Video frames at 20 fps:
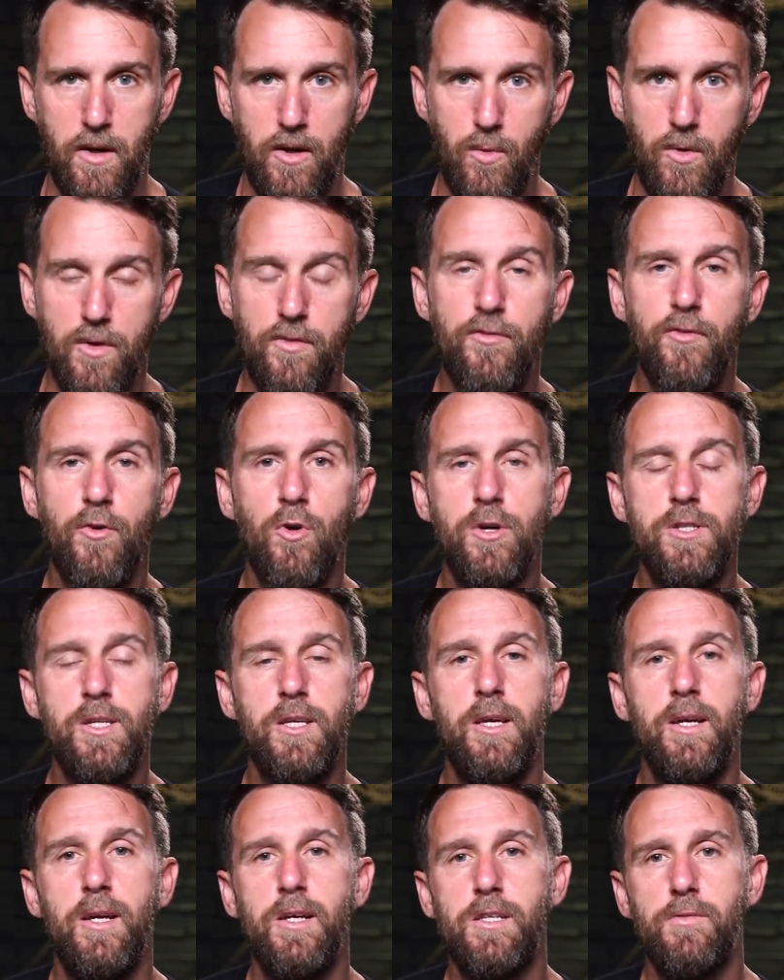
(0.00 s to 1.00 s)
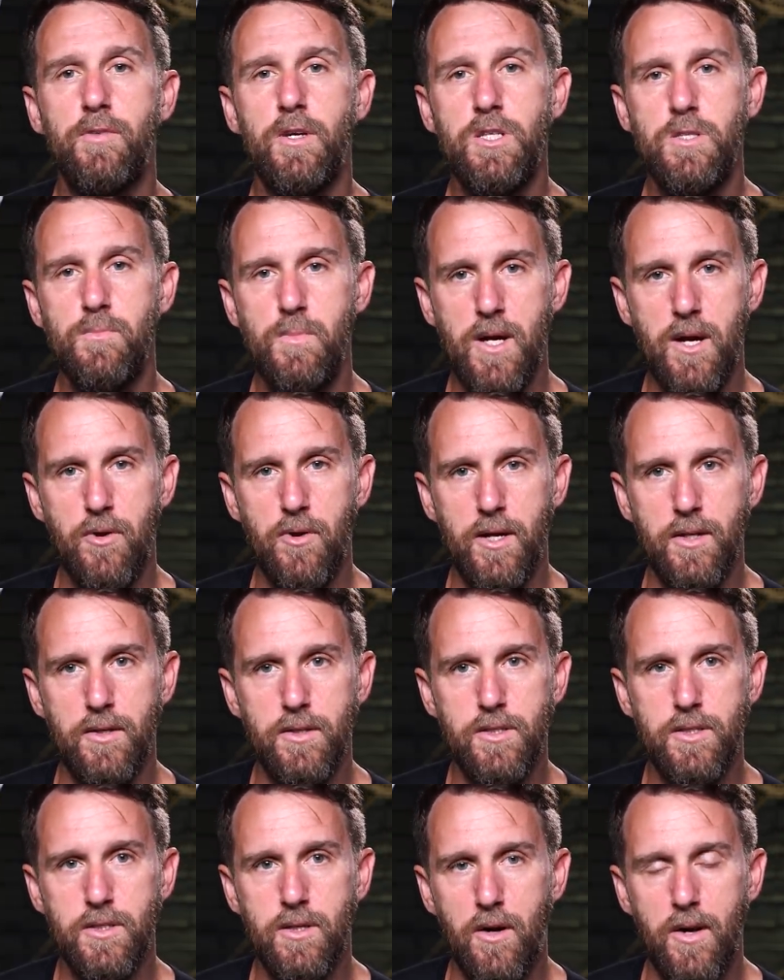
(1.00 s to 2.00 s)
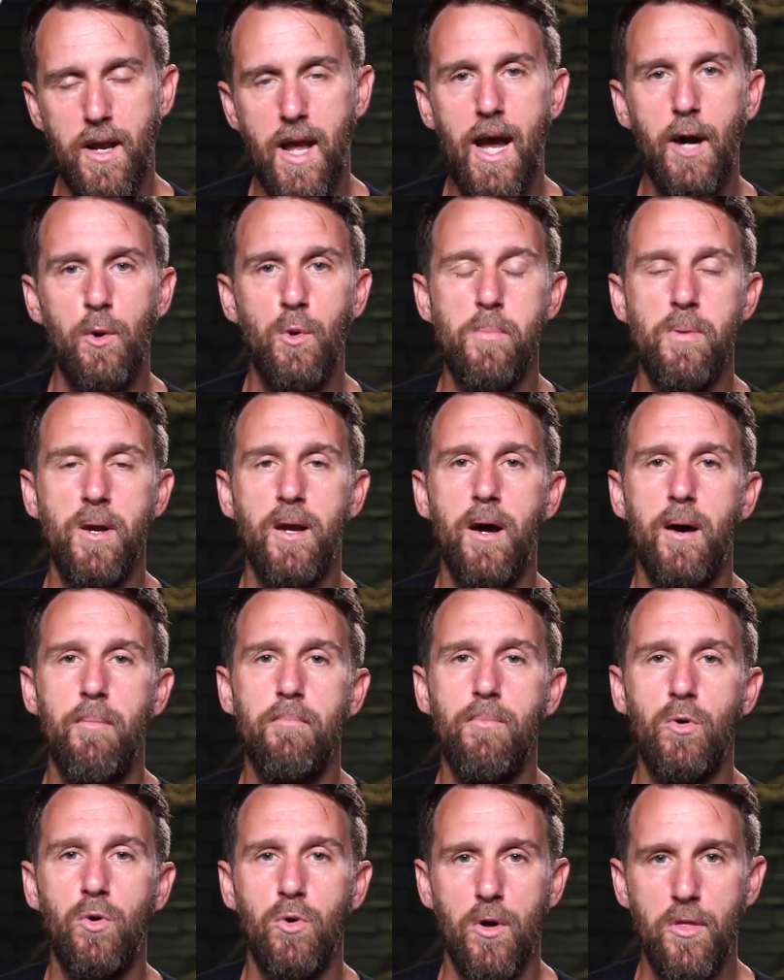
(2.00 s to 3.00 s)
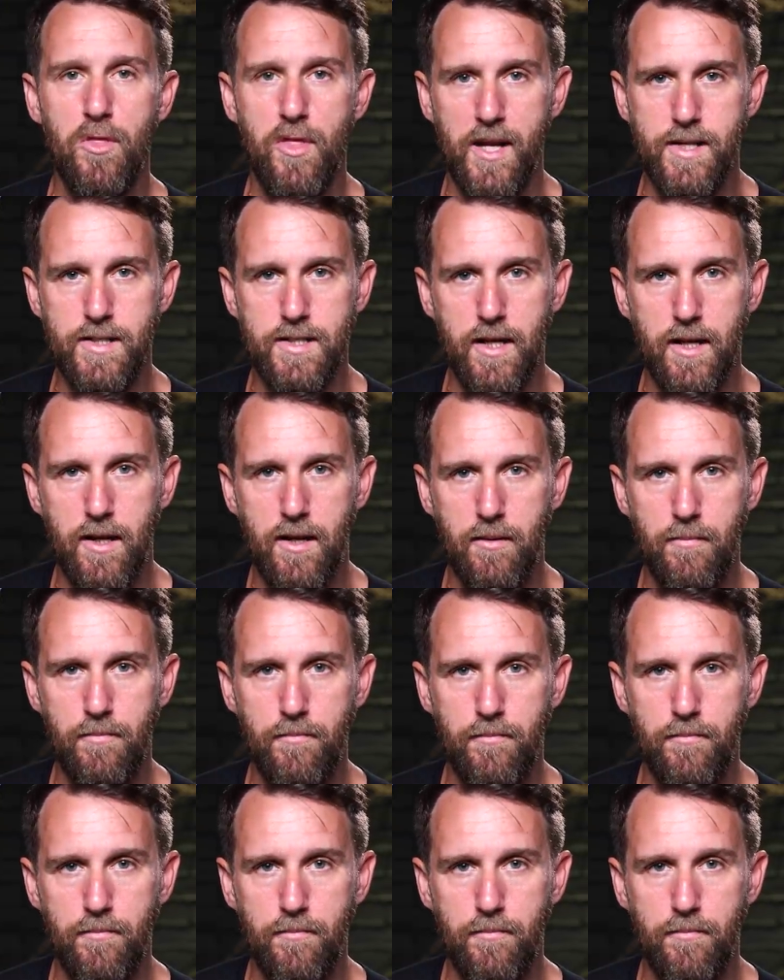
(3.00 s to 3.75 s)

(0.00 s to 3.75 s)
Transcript: with 40 years of experience on how we become more authentic.